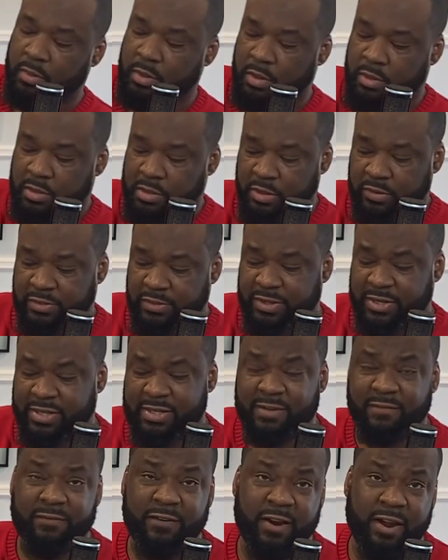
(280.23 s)
So this is
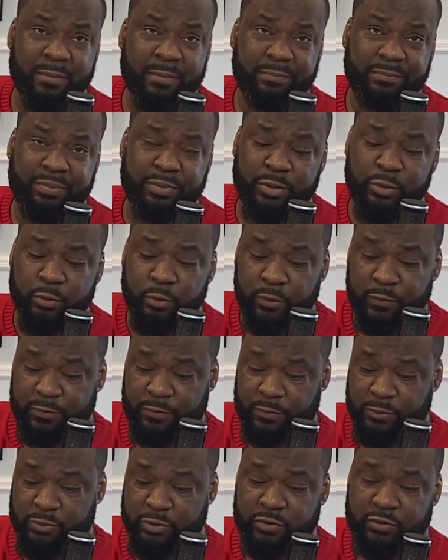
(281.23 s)
a very
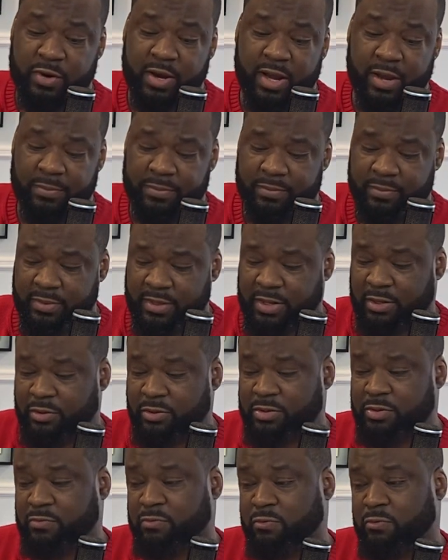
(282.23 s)
beautiful strap. It
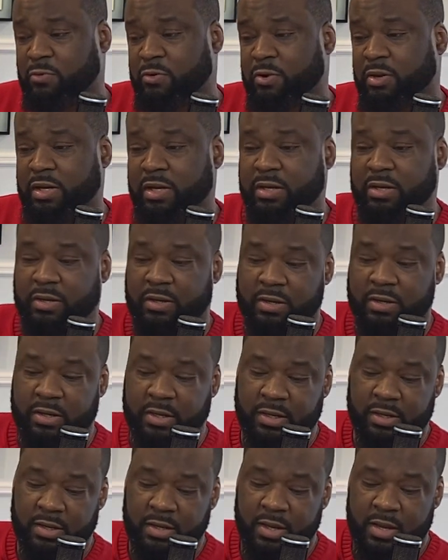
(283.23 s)
looks really
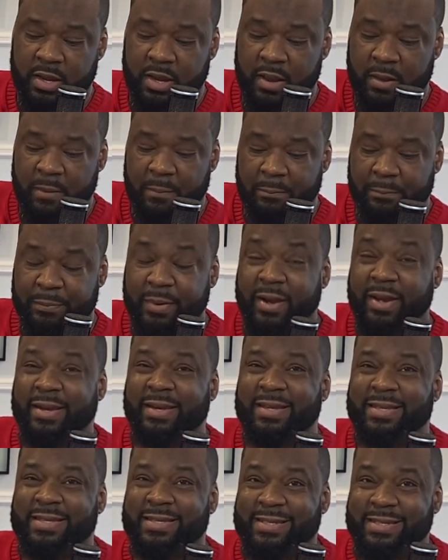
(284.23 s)
good, but
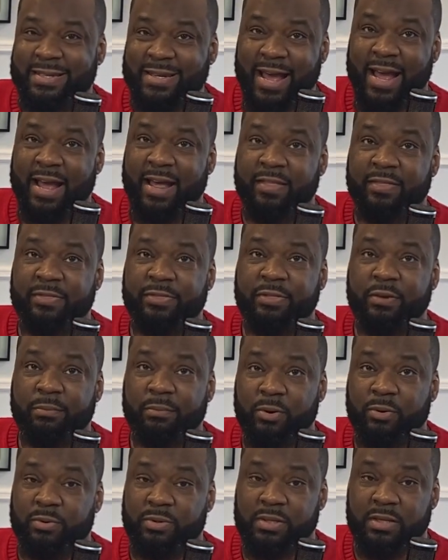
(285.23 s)
it's not the
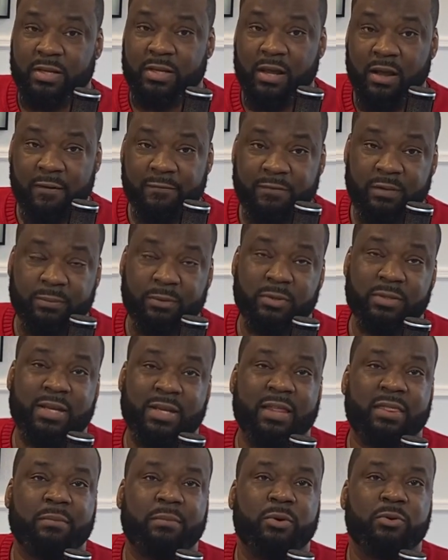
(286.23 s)
most comfortable. It's
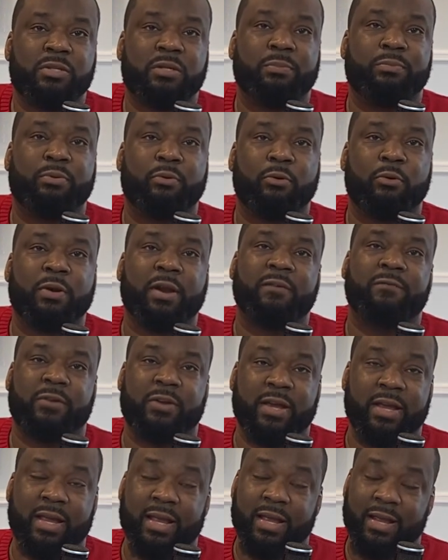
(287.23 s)
not the most supporting for
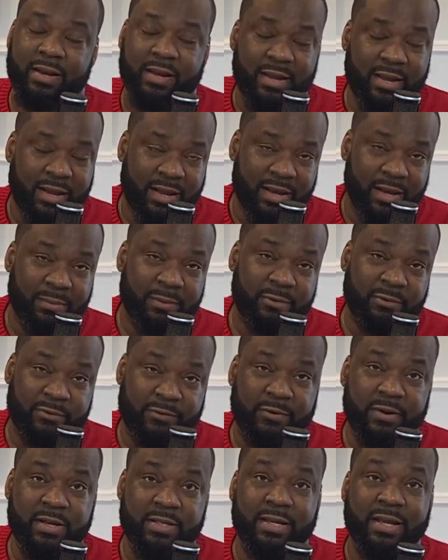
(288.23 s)
your head. Let me
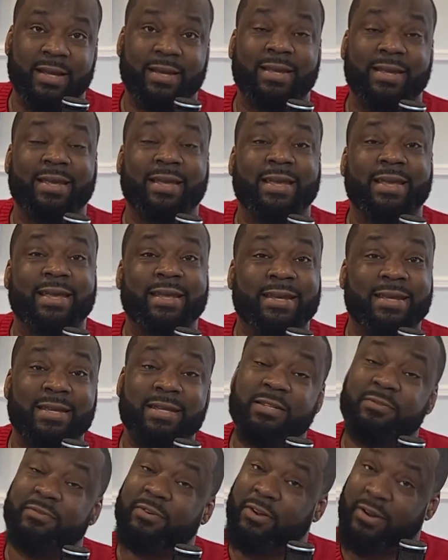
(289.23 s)
rephrase that. It
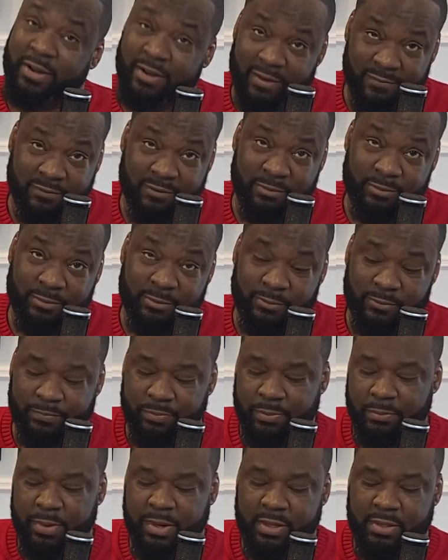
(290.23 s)
is very comfortable,
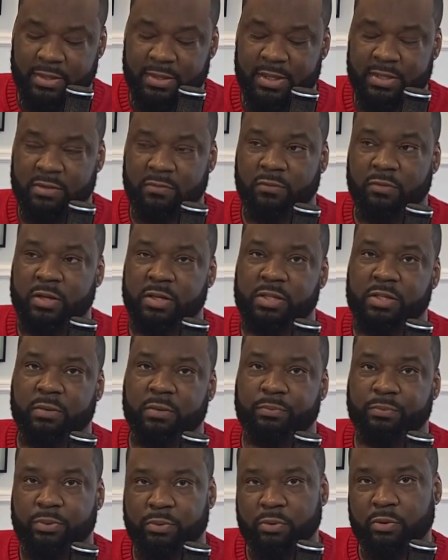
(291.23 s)
but it doesn't really
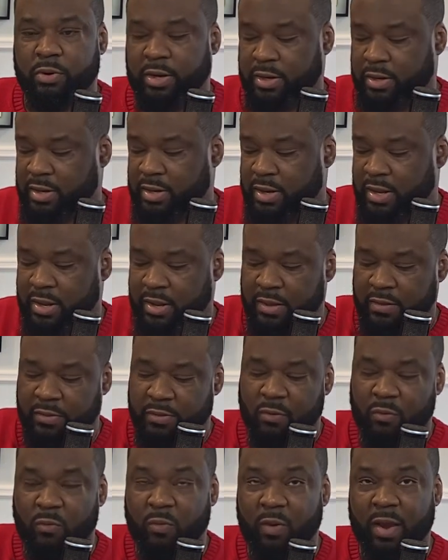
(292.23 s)
support the
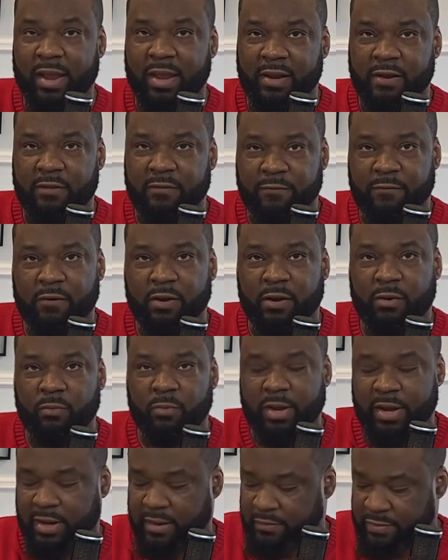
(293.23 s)
weight, the front
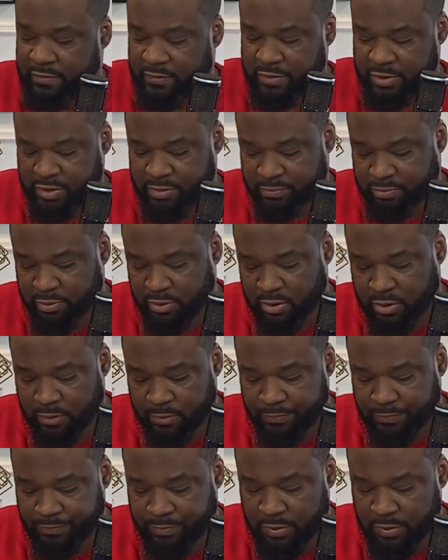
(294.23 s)
weight of the Vision Pro.